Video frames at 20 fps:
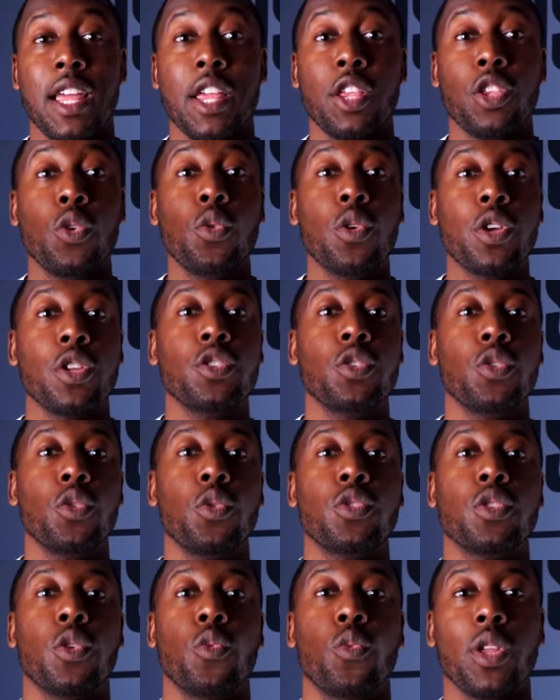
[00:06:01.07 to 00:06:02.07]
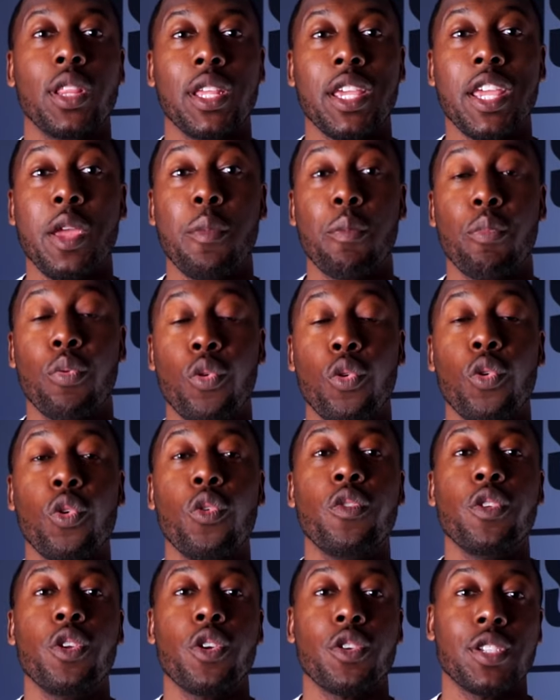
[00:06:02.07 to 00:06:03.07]
that you can do to really
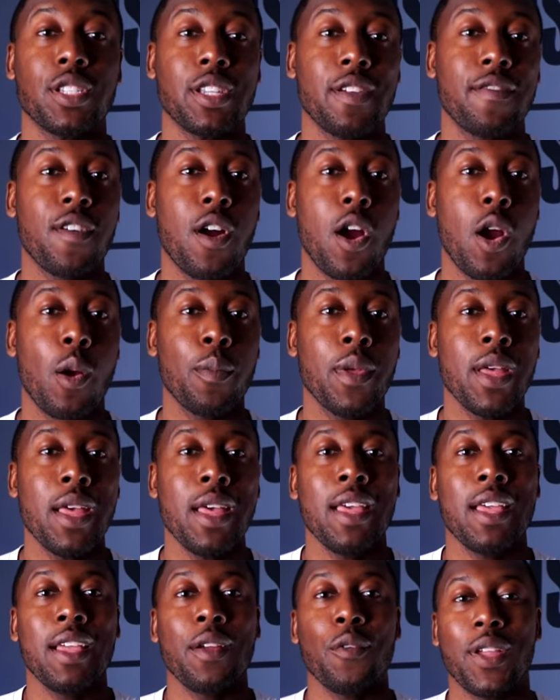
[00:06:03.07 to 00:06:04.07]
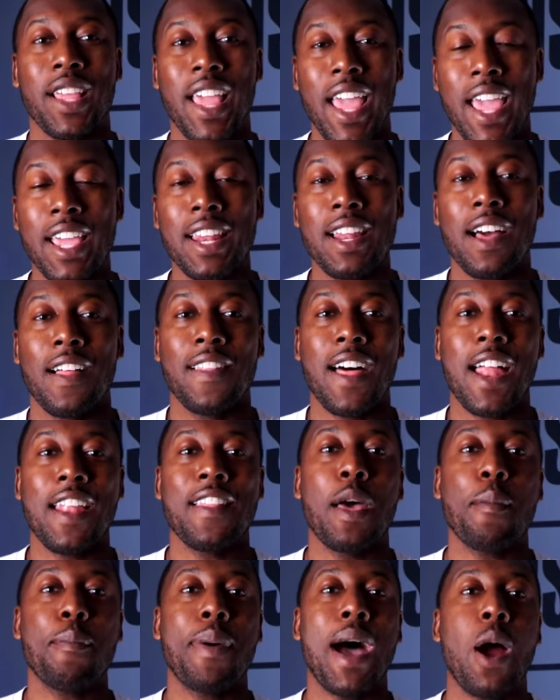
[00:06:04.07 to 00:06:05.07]
improve your stiff arm gain a lot of
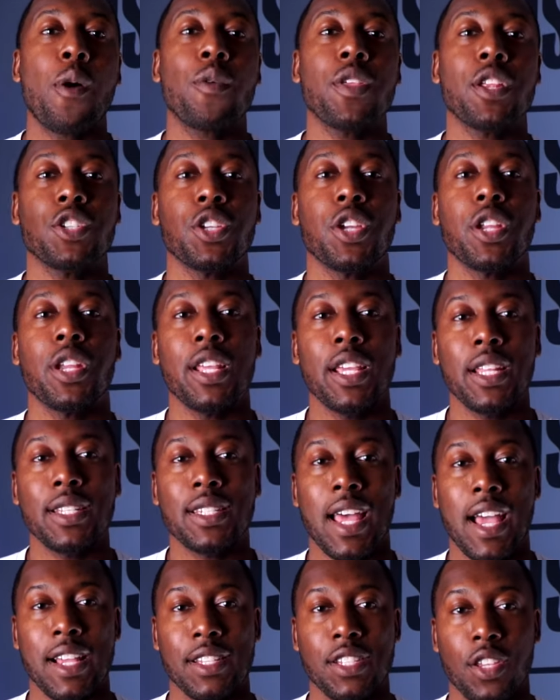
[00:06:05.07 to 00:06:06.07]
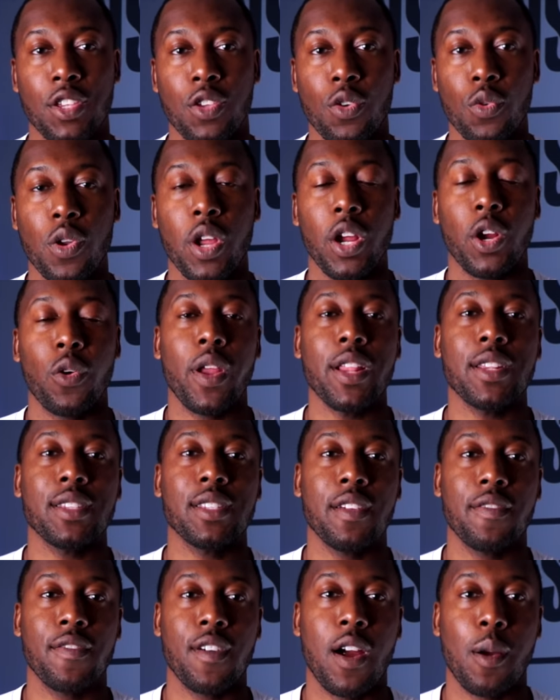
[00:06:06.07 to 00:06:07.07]
that power that you need to execute a great
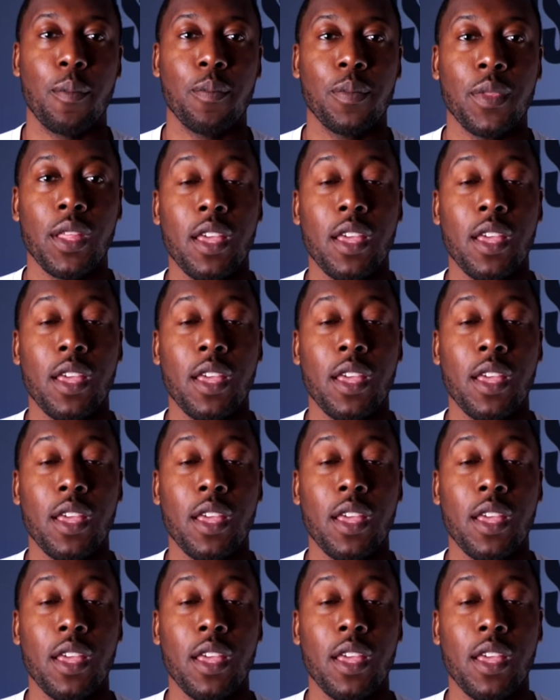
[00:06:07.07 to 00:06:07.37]
stiff arm.